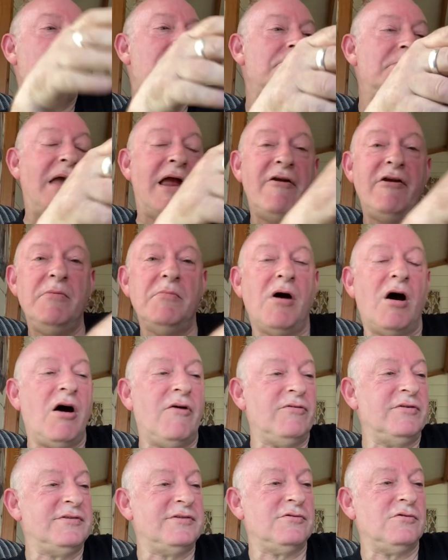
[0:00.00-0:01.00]
Mary
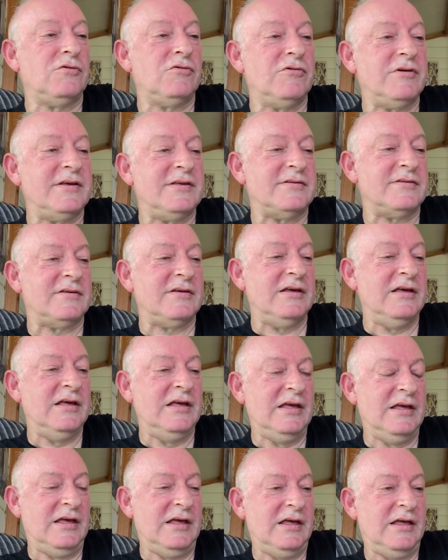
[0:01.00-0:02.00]
Marvel stories,
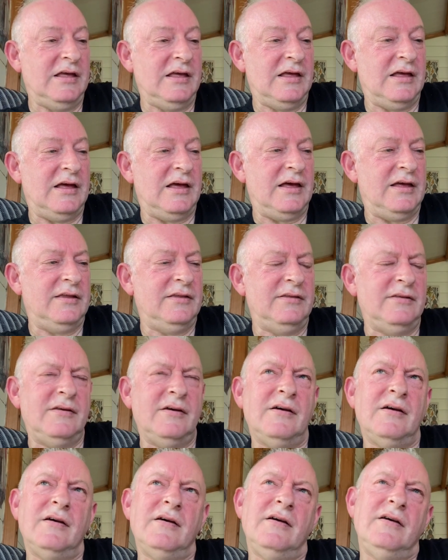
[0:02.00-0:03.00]
and is
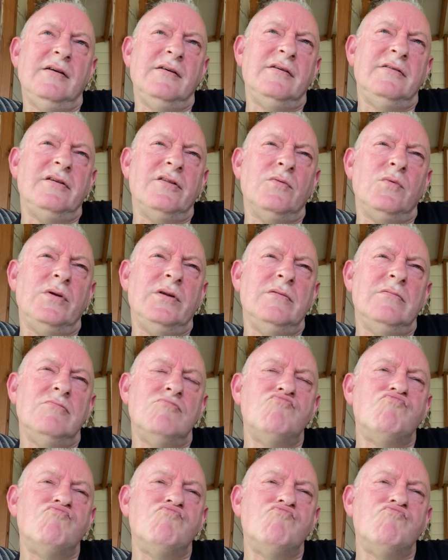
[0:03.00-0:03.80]
there another one?